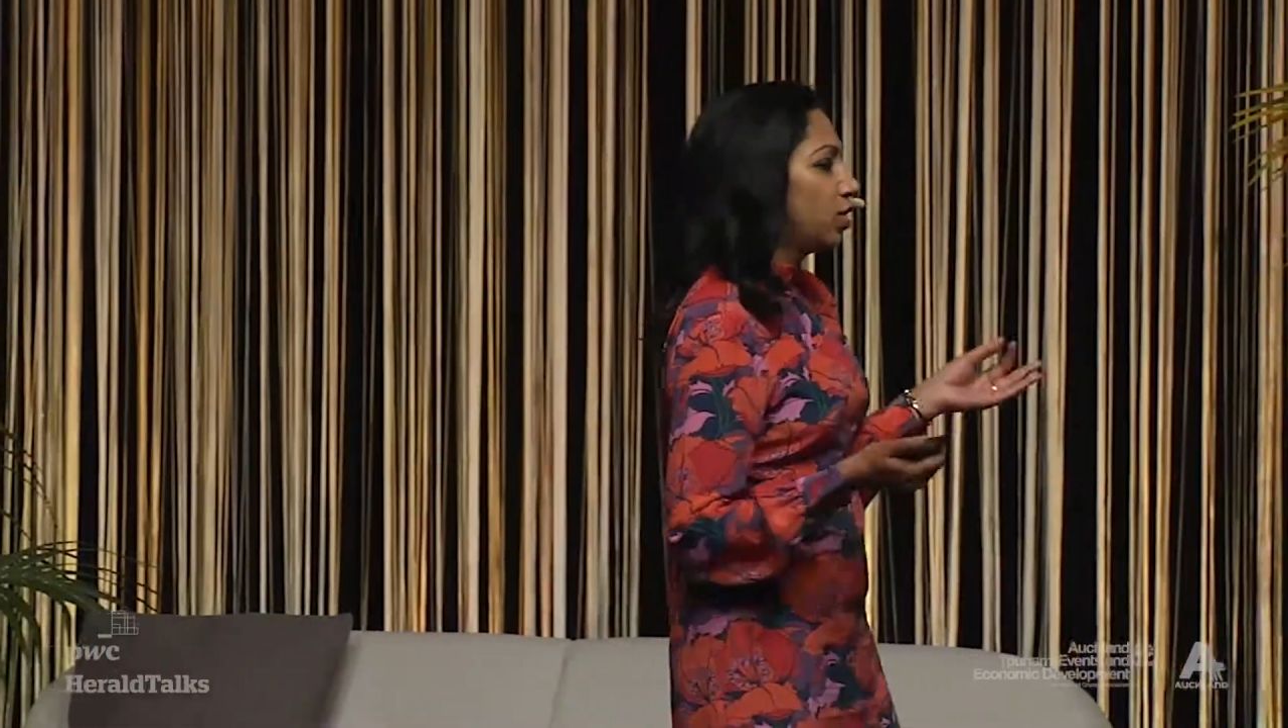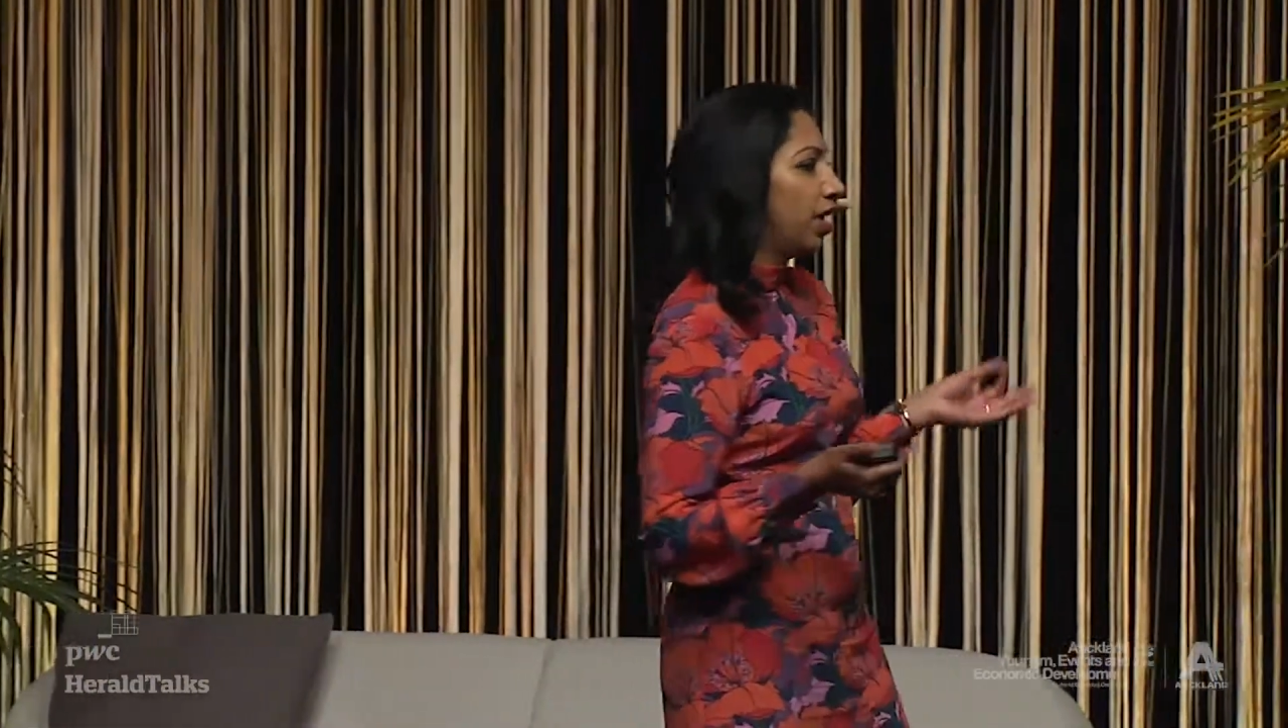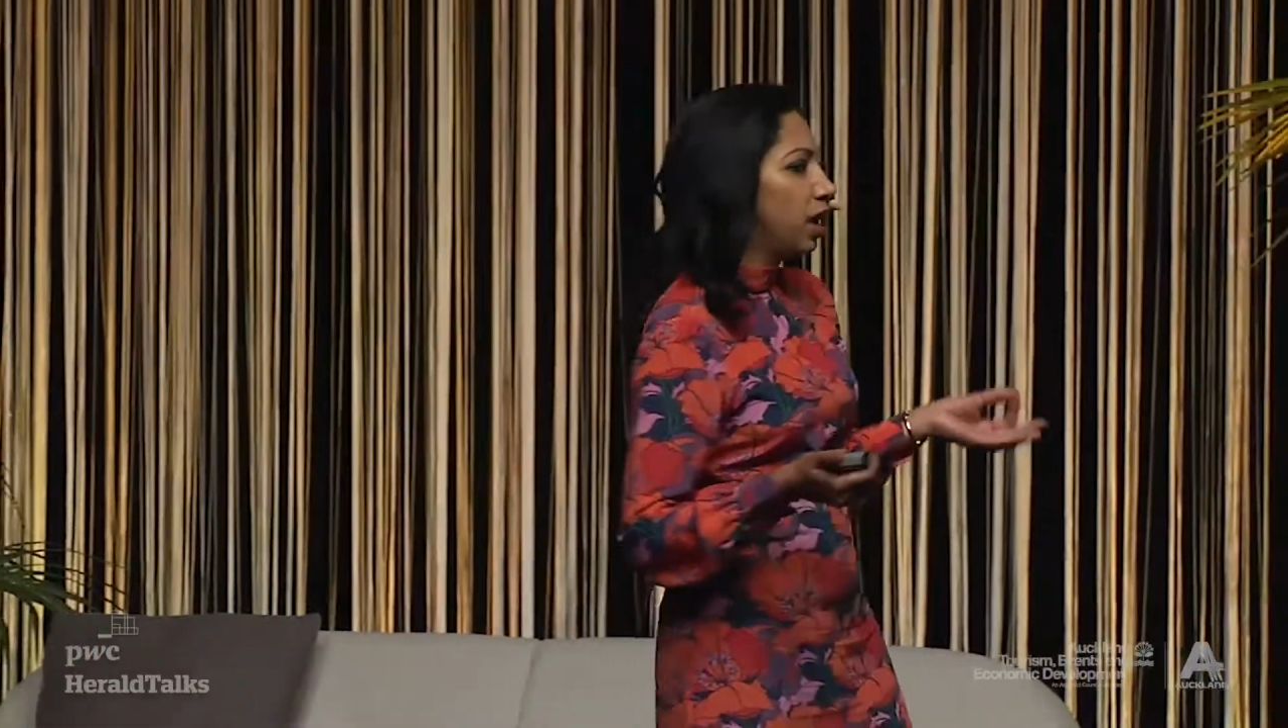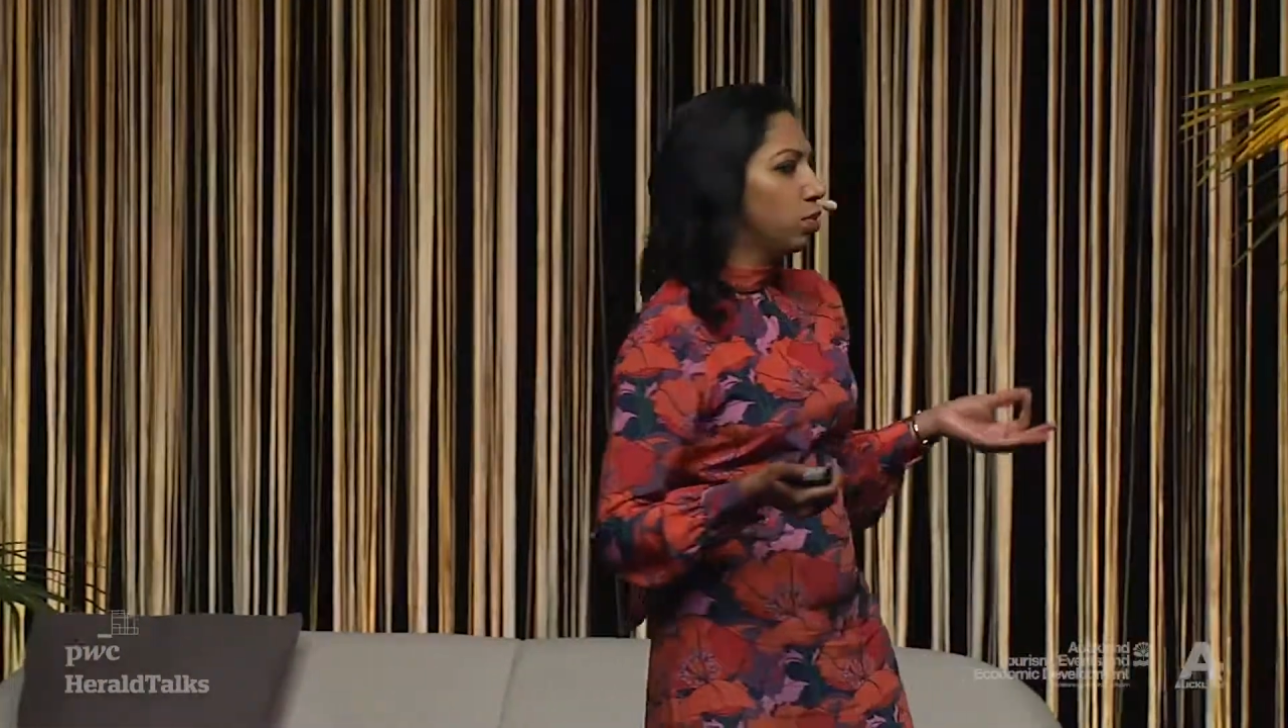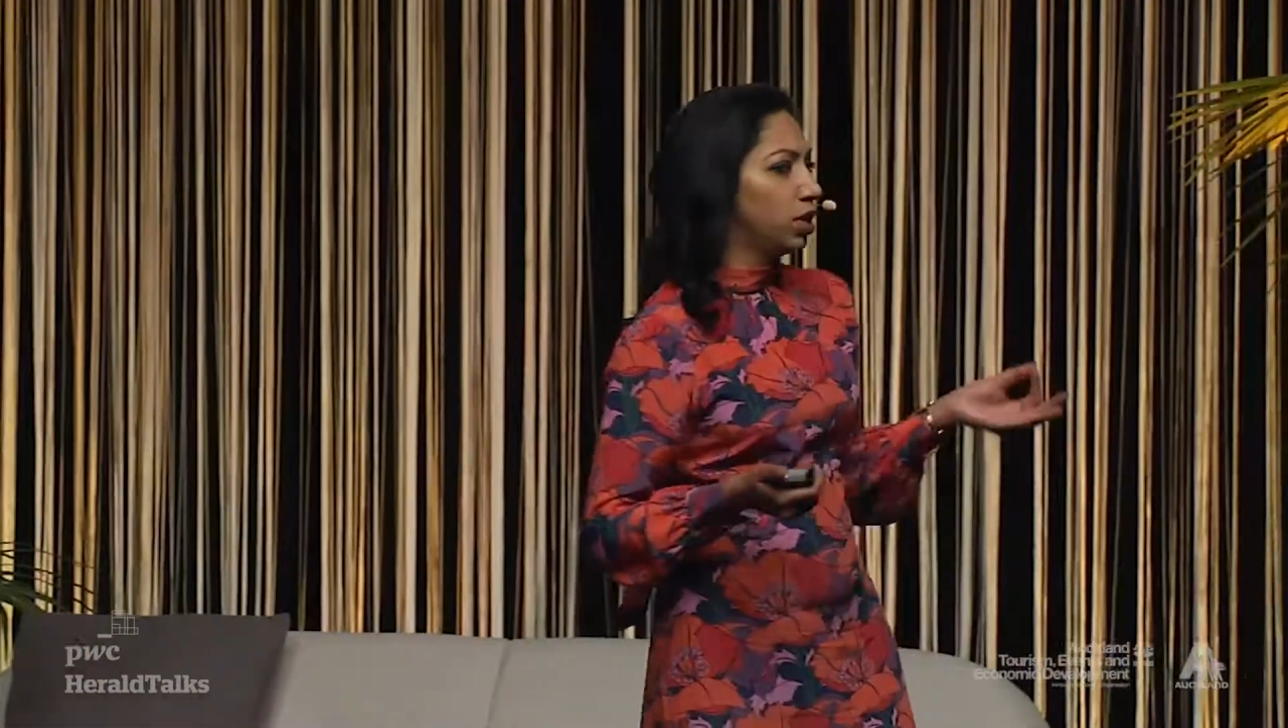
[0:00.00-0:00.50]

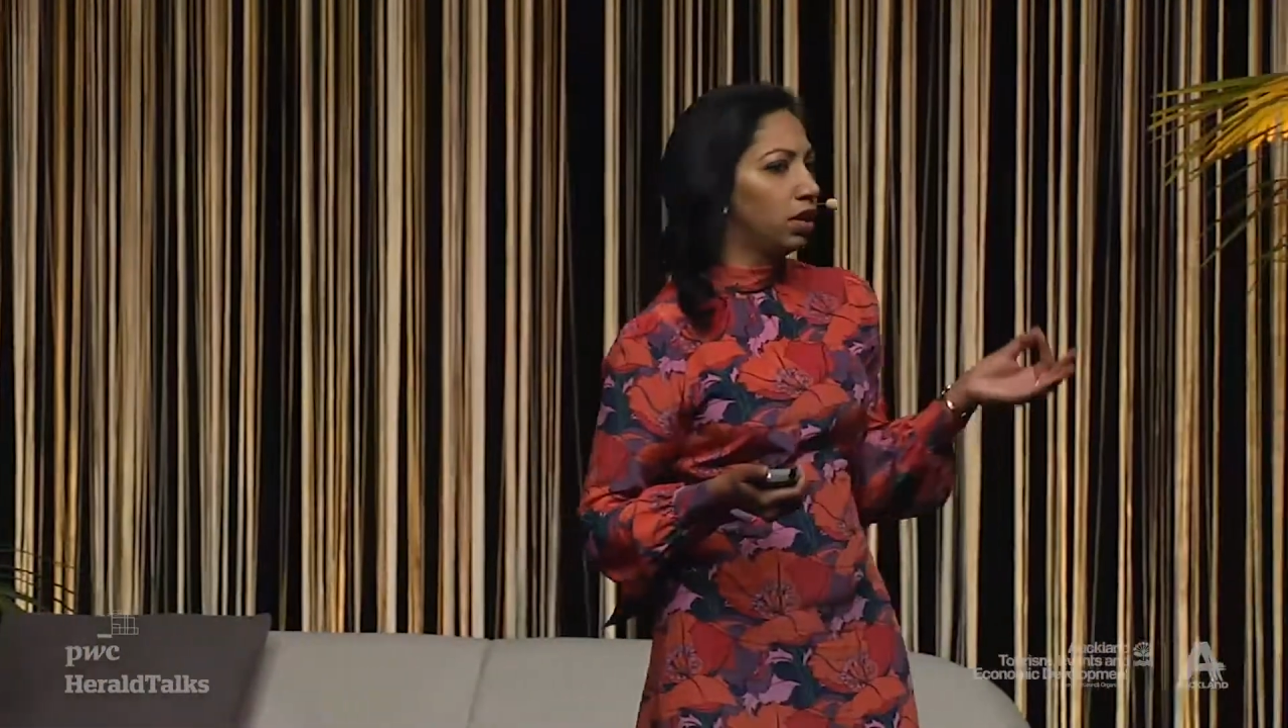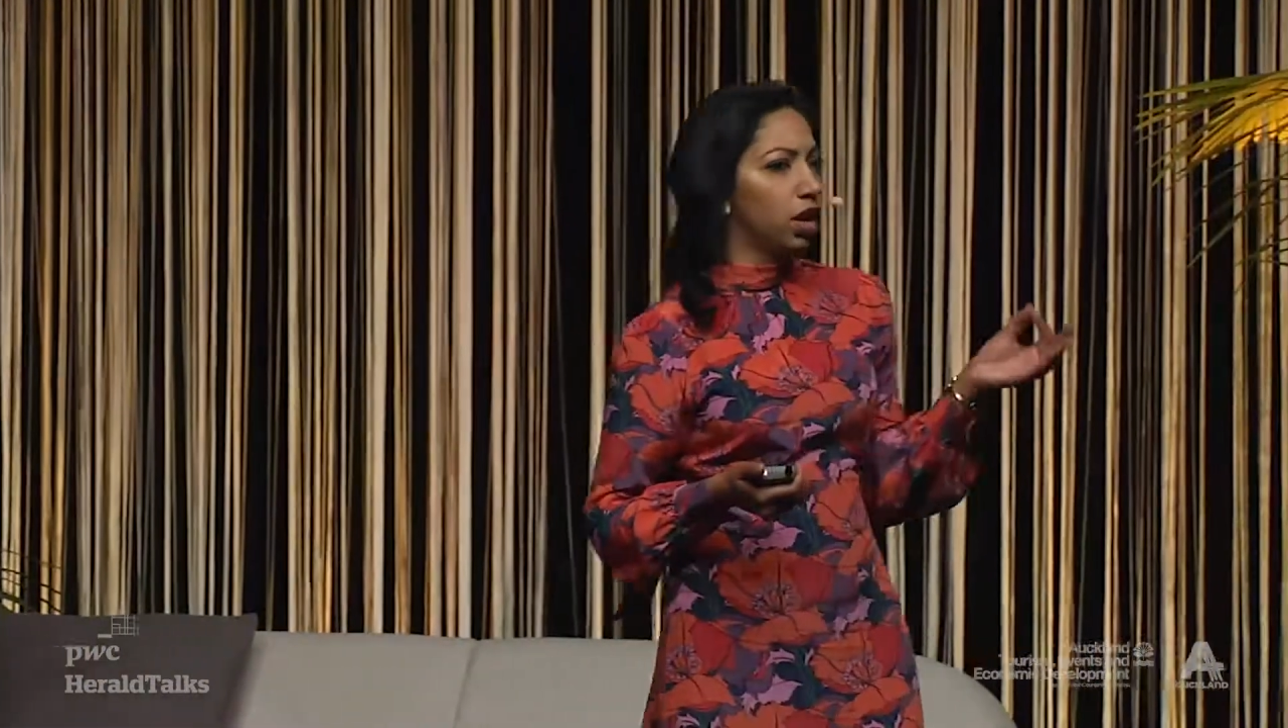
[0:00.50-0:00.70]
label